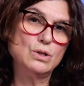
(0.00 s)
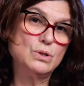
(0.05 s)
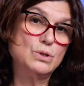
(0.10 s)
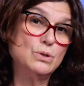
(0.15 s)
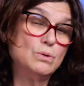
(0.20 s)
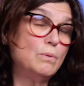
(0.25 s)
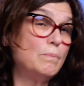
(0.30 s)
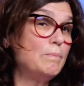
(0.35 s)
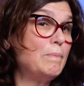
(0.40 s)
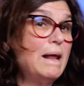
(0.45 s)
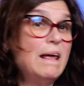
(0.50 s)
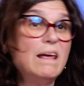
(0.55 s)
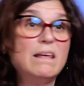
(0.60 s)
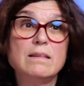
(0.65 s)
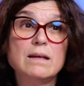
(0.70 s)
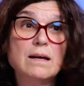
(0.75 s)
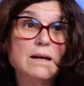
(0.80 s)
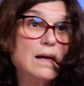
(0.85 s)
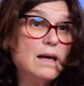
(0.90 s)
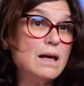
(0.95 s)
to play
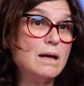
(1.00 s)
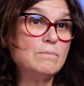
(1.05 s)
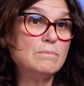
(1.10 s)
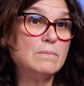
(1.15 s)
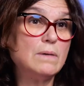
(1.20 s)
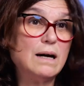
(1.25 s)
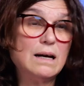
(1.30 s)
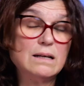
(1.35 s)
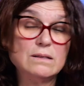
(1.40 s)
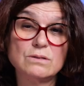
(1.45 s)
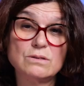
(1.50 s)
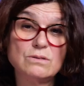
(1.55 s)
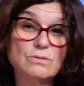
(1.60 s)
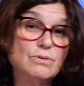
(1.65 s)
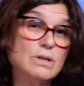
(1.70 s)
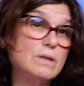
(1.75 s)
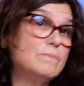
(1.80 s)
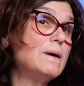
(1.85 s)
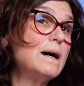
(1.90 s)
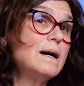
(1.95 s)
the game and to
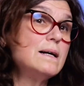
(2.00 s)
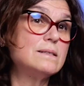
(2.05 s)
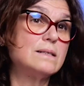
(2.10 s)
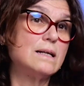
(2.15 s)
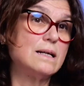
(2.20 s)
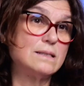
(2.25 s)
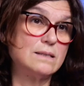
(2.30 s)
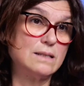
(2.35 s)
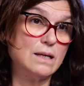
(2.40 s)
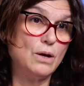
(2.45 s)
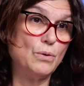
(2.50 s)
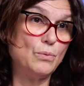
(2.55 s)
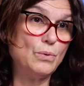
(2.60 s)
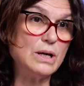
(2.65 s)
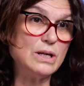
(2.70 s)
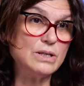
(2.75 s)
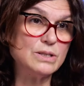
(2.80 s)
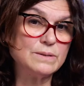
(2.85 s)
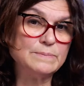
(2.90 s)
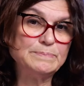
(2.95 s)
revise as they
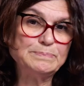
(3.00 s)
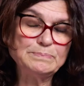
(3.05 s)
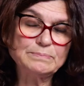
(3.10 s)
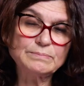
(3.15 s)
wish.